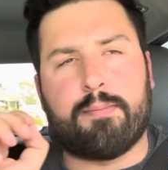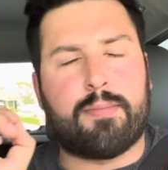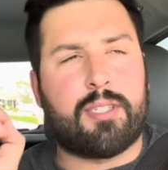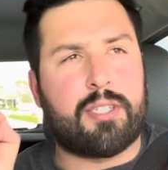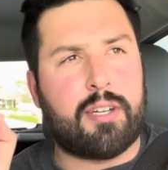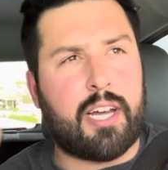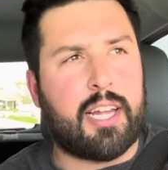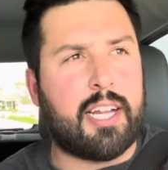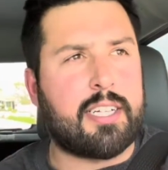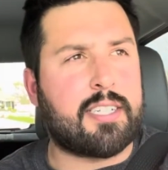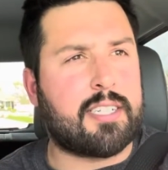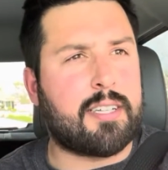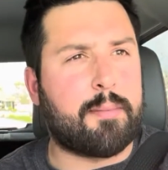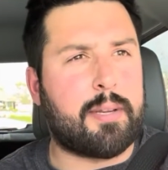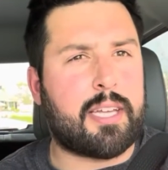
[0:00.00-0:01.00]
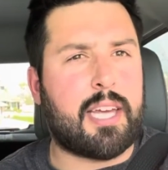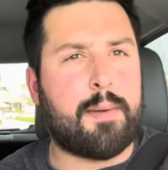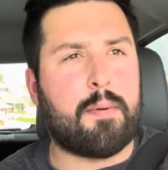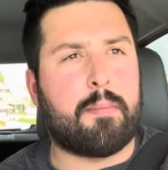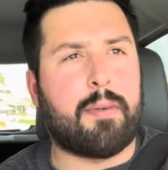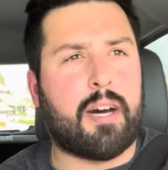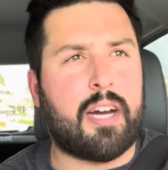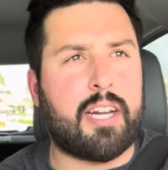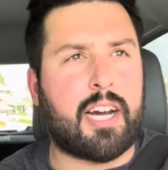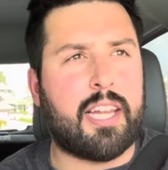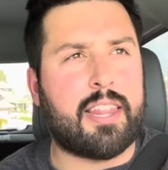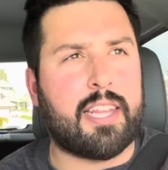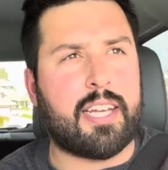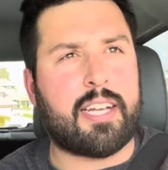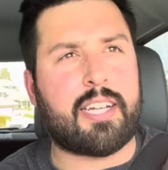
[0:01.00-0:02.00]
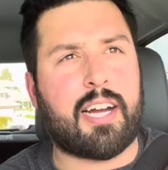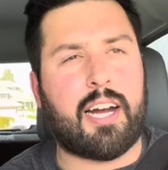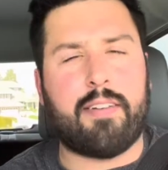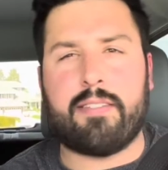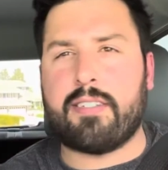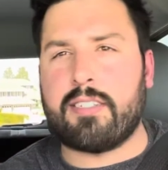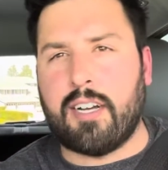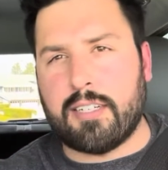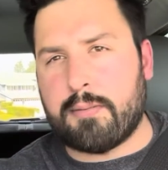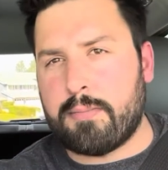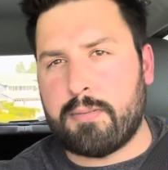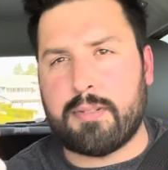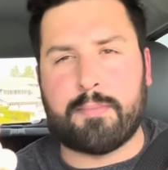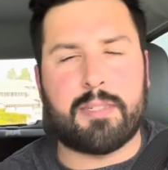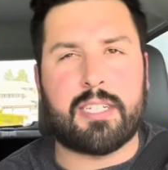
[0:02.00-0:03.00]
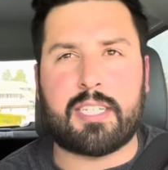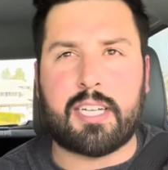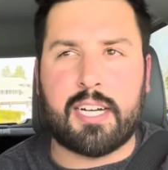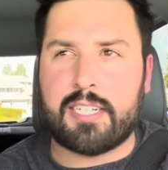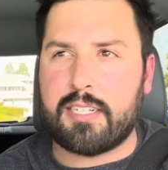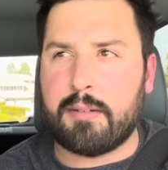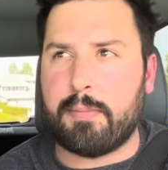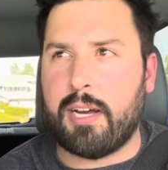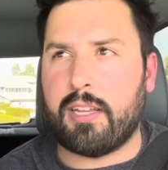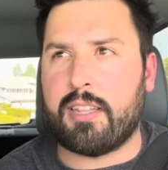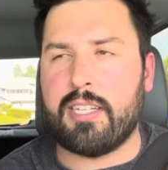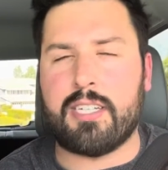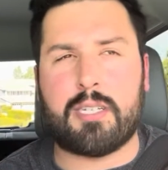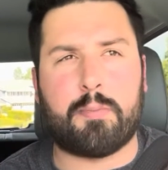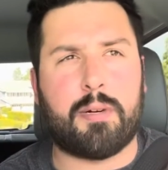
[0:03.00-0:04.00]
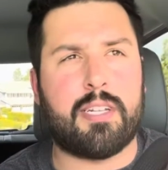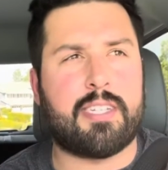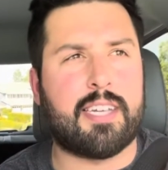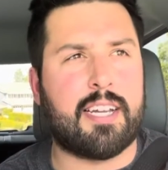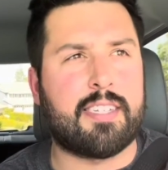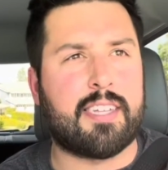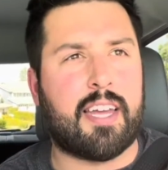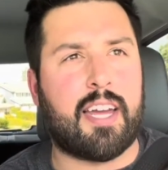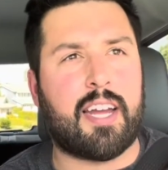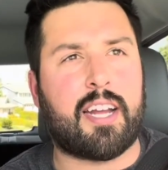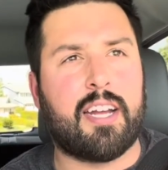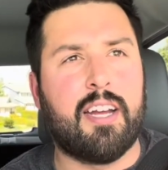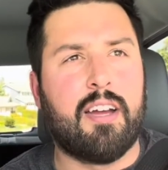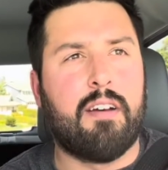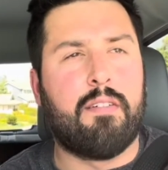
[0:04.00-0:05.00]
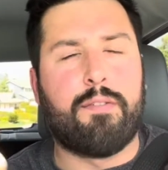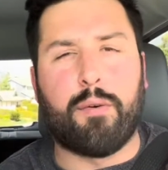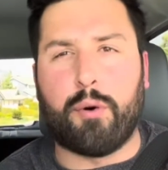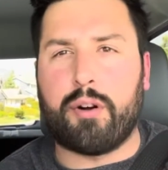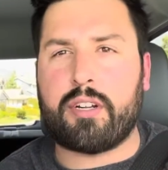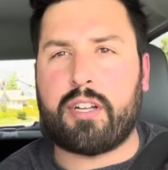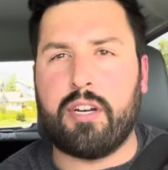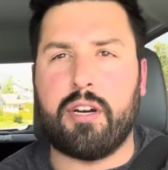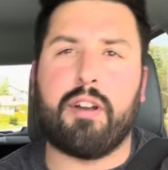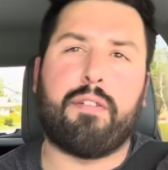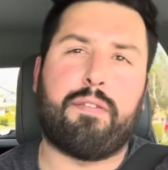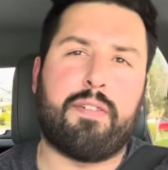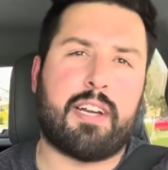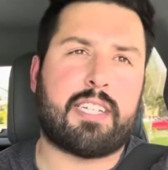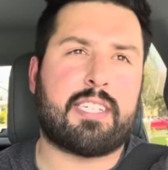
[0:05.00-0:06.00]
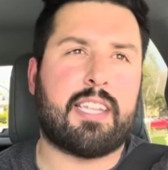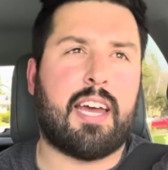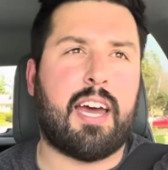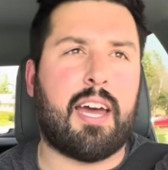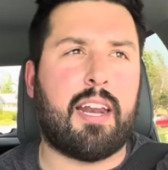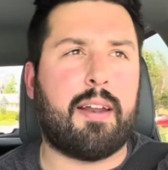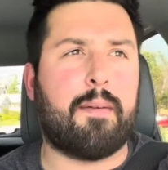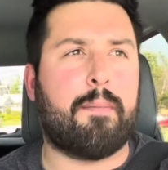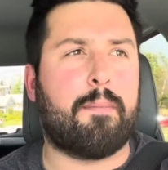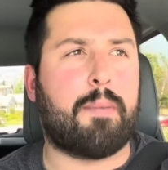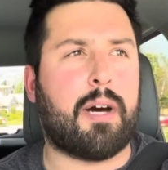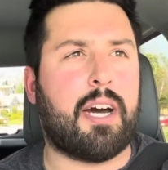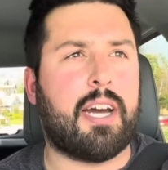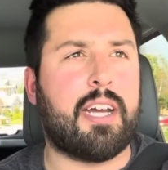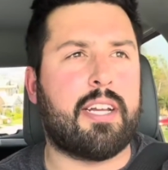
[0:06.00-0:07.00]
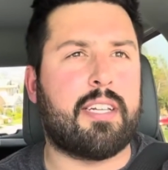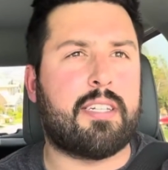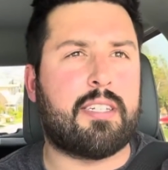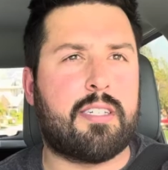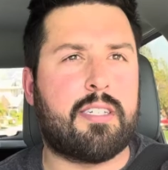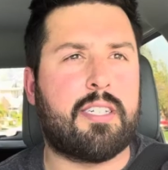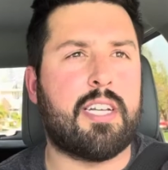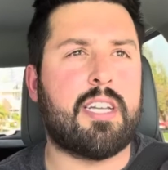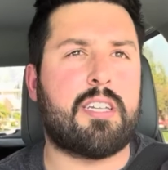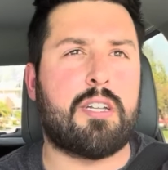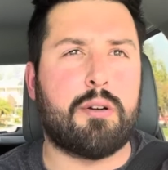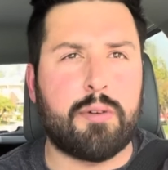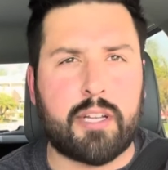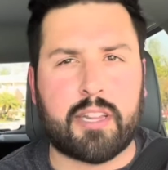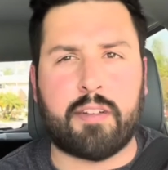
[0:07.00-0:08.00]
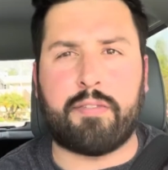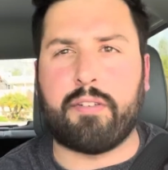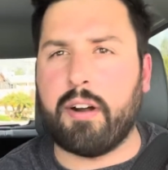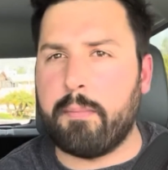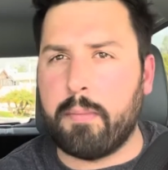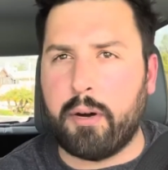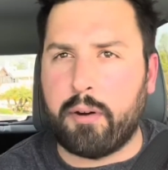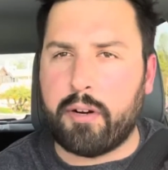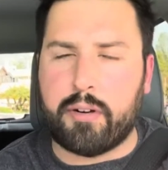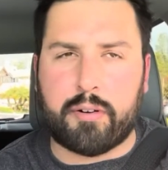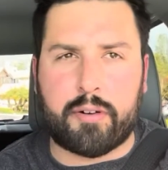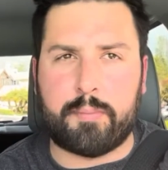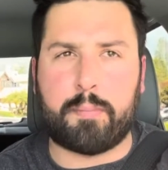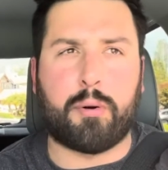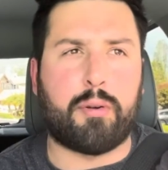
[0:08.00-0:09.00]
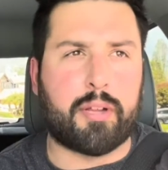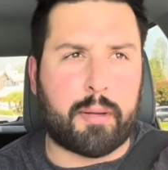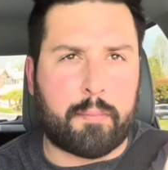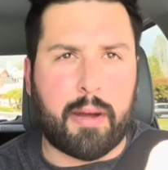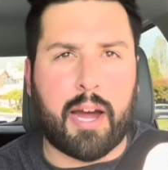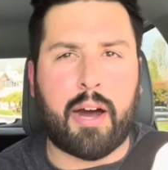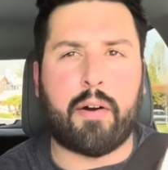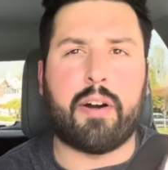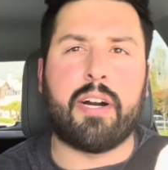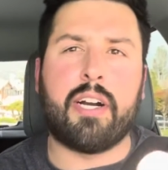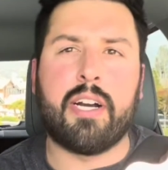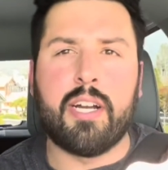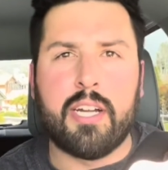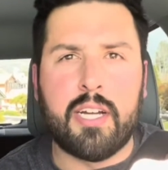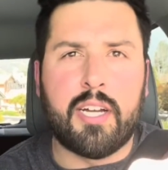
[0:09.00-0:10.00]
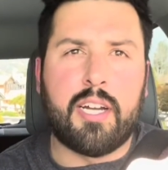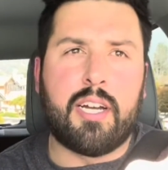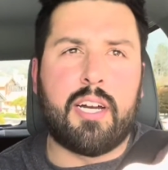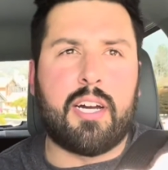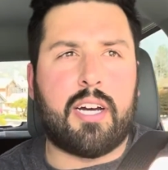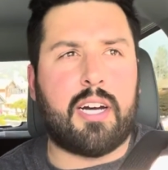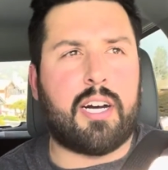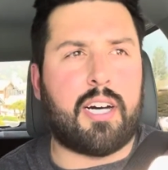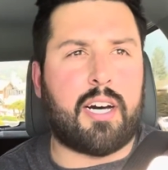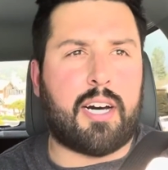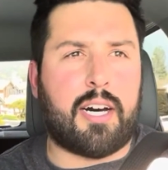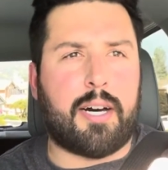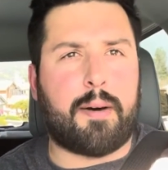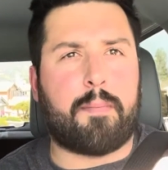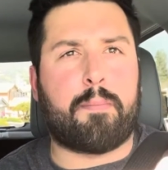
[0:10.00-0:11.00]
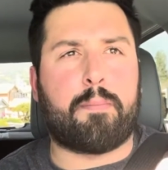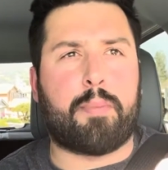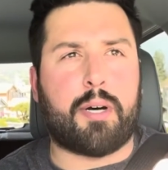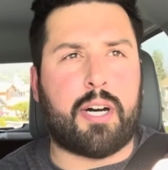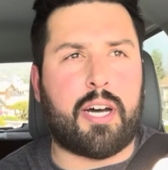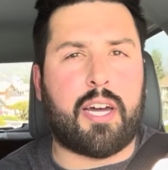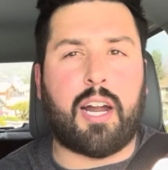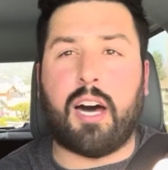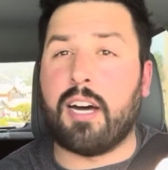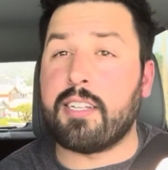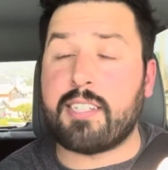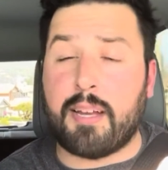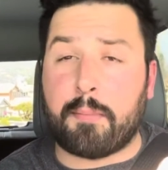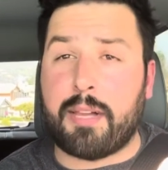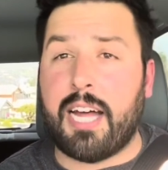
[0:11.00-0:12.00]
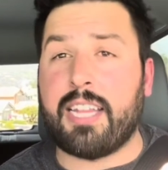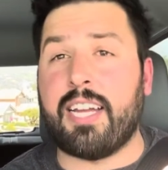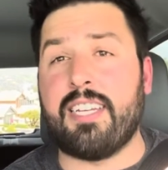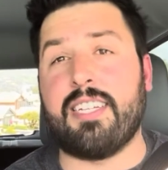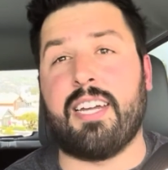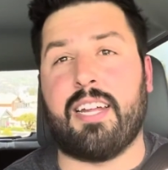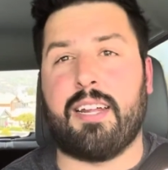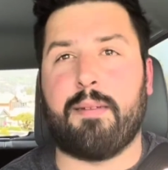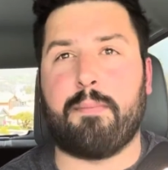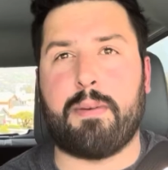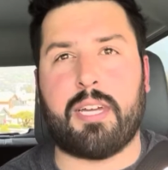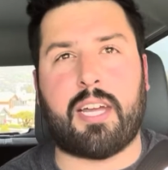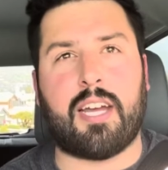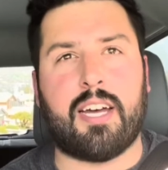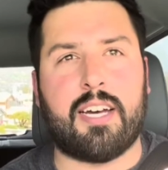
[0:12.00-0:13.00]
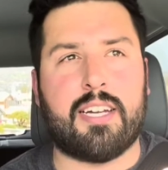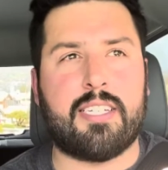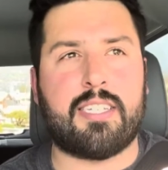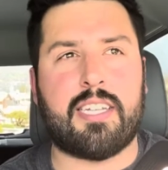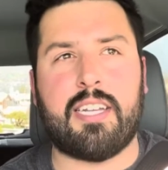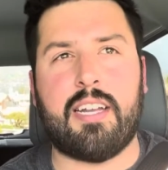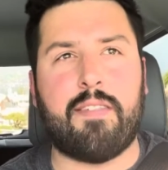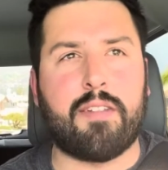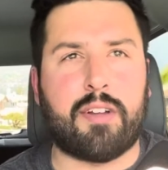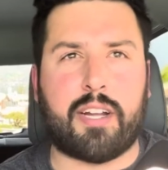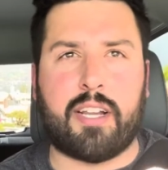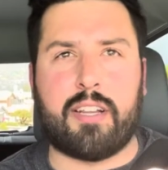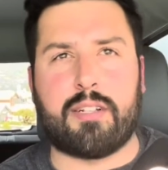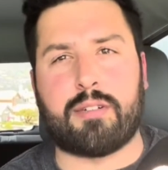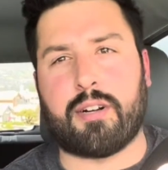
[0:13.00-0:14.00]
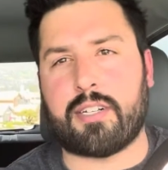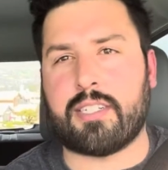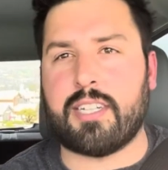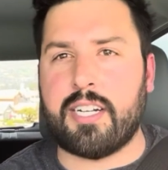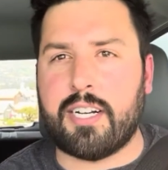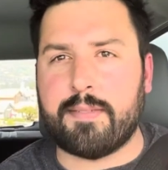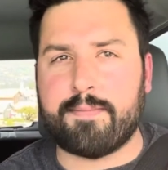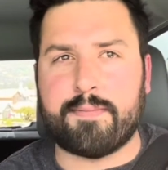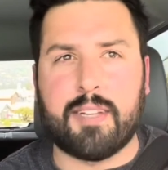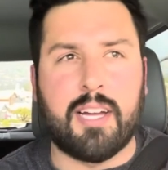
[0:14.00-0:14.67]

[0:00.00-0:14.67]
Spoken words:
So yeah, that's just something to keep in mind. I think I saw some discussion about this, but it sounds like Ford could have fixed that by detuning the front motor or pulling power. But honestly, I'm glad they didn't, because even though you get a little torque steer,